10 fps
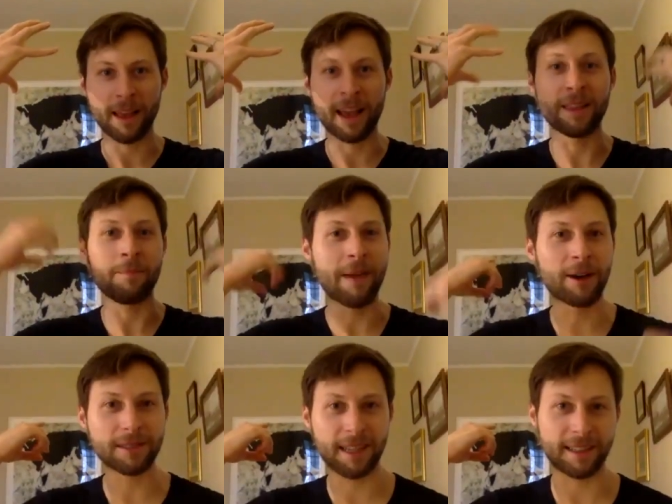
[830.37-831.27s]
And the
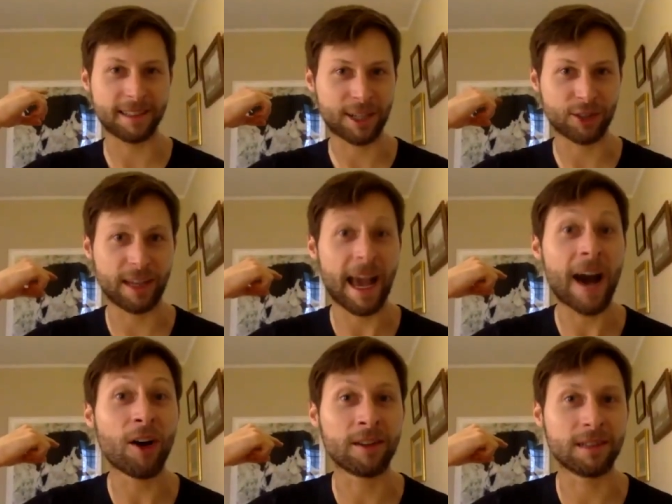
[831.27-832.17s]
Mouse King is actually
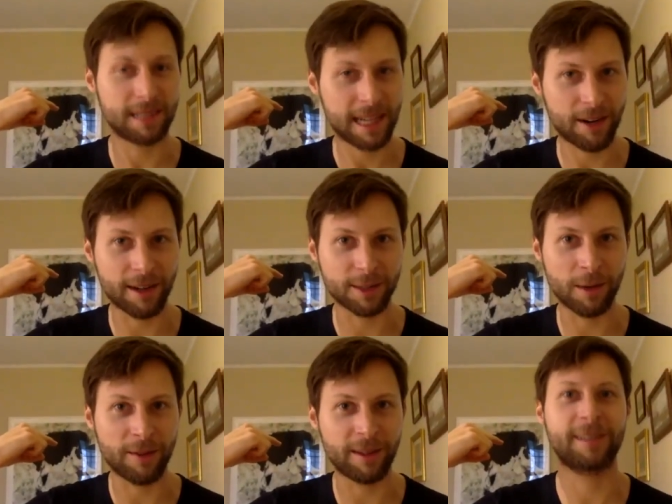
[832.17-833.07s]
out on the terrace
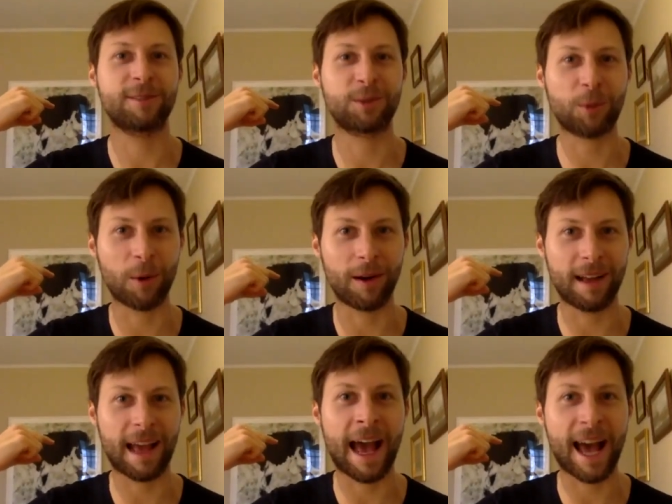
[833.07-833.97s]
waving his
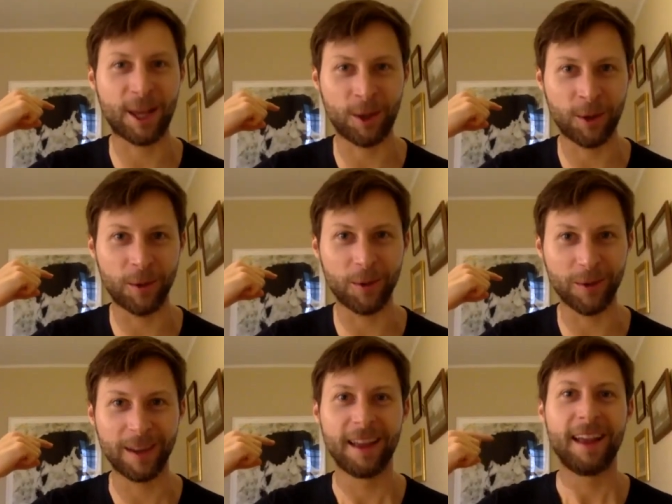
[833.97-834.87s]
sword at
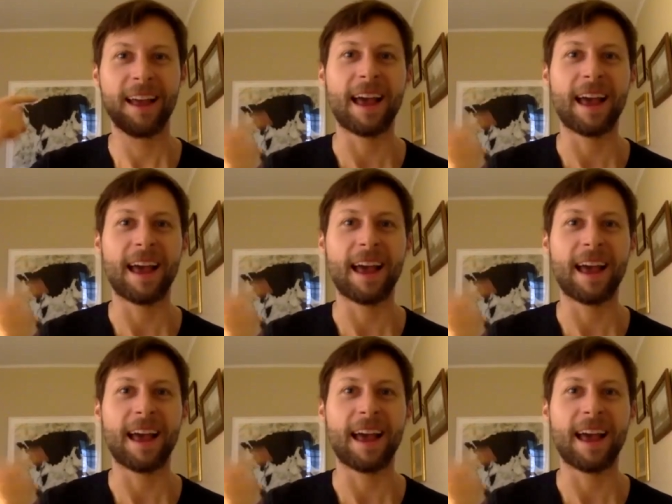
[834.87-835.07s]
you. Oh.